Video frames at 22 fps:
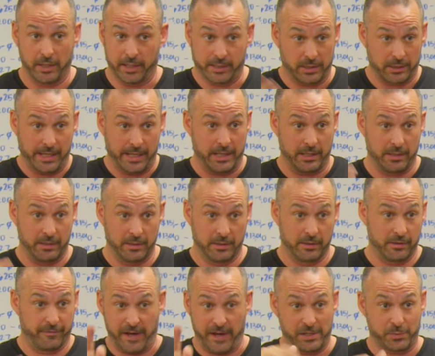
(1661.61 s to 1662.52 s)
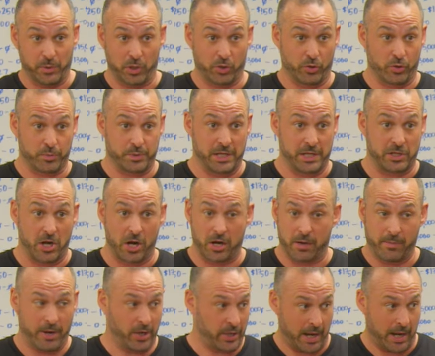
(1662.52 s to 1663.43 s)
I delete. Facebook groups that
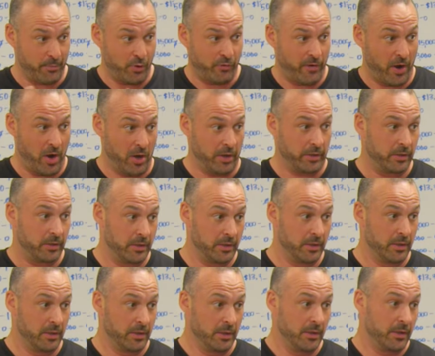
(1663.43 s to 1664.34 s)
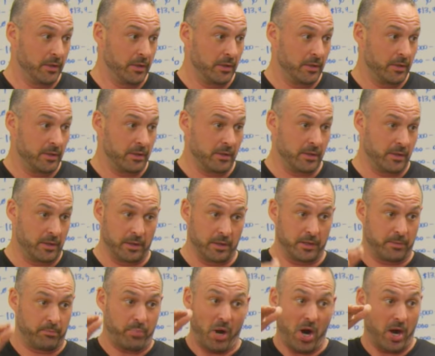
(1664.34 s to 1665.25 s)
talk about it, I move on.
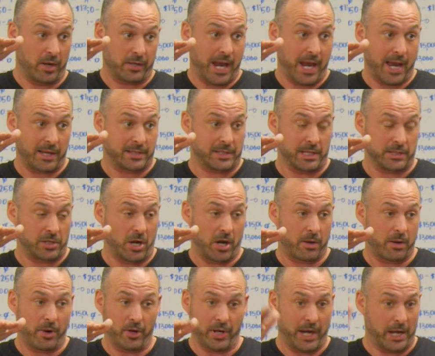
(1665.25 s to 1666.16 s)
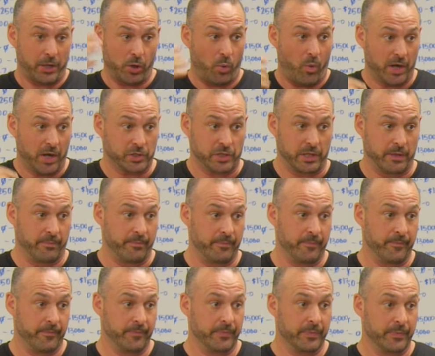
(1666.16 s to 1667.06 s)
The podcasts that talk about it, I don't watch them.
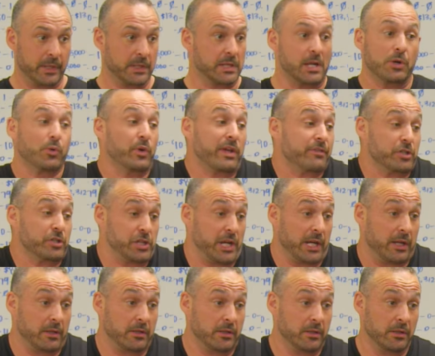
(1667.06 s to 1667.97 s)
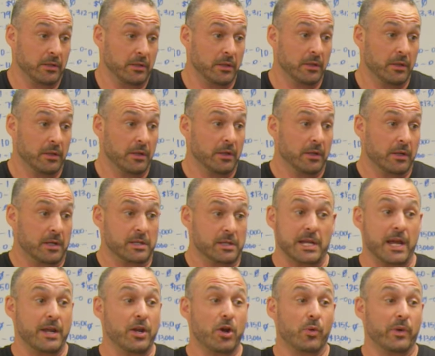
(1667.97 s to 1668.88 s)
I don't give a shit.
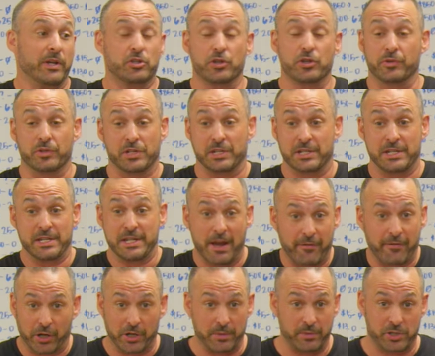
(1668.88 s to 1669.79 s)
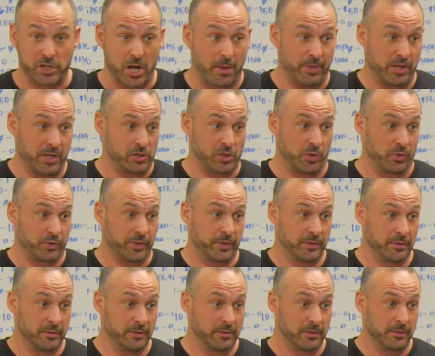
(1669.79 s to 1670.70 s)
Because I know insurance is never gonna stop being
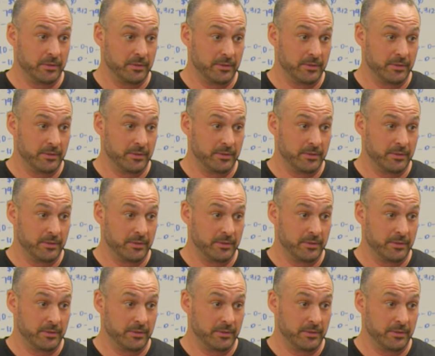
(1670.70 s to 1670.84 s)
sold.